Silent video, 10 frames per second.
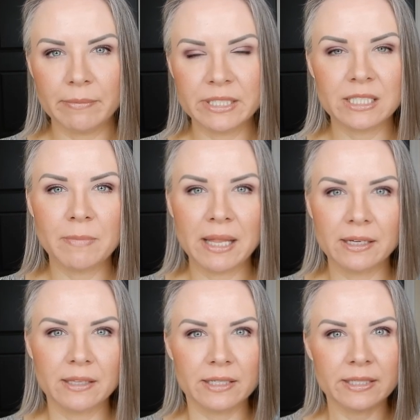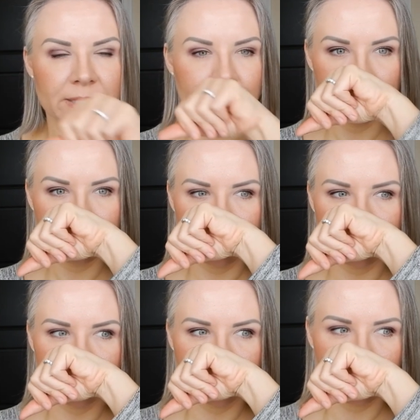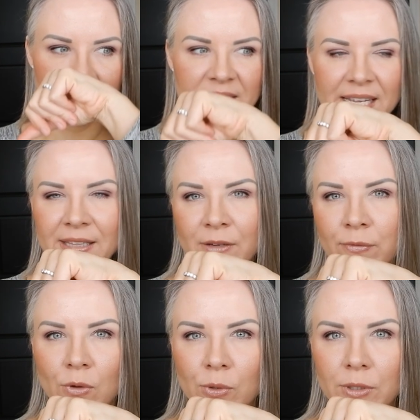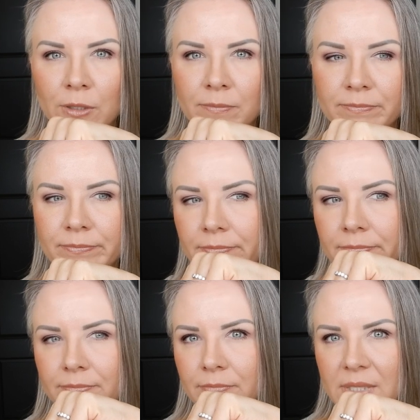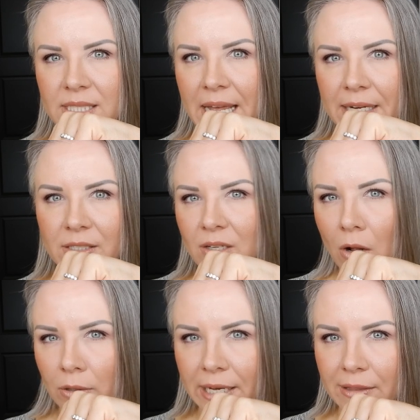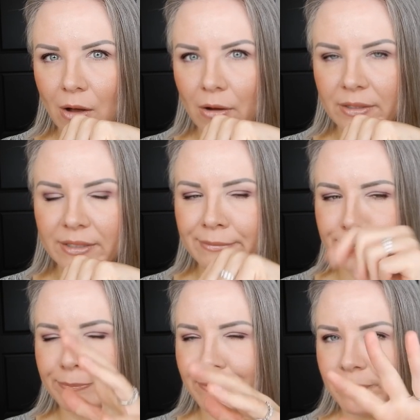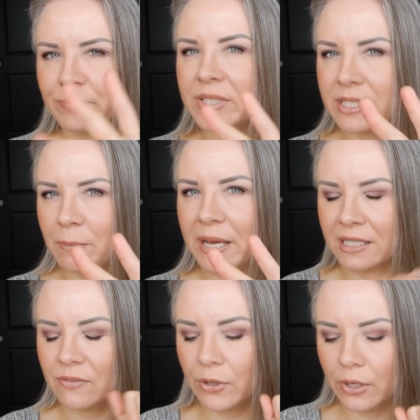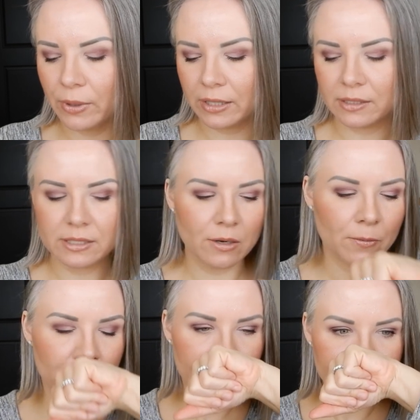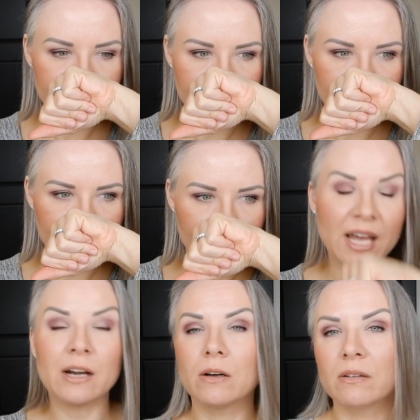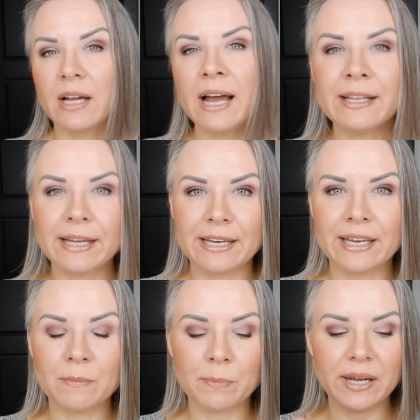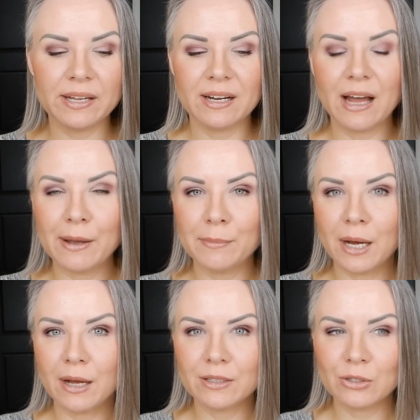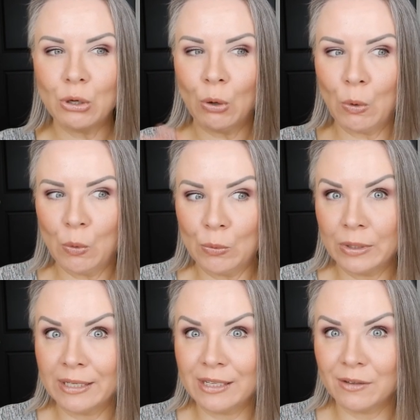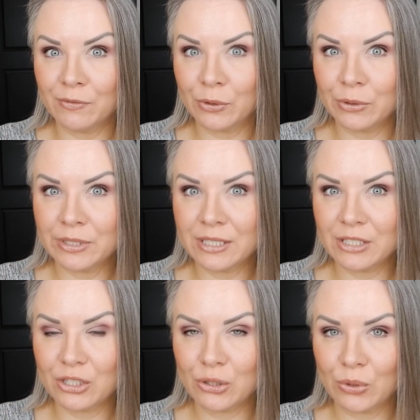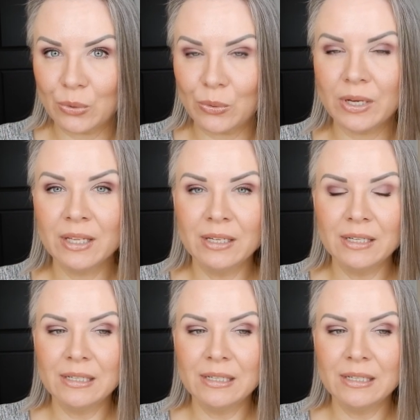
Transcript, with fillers: I'm smelling this slightly floral scent all night long. It dissipates very quickly. So I don't know. I like it, but I'm not totally averse to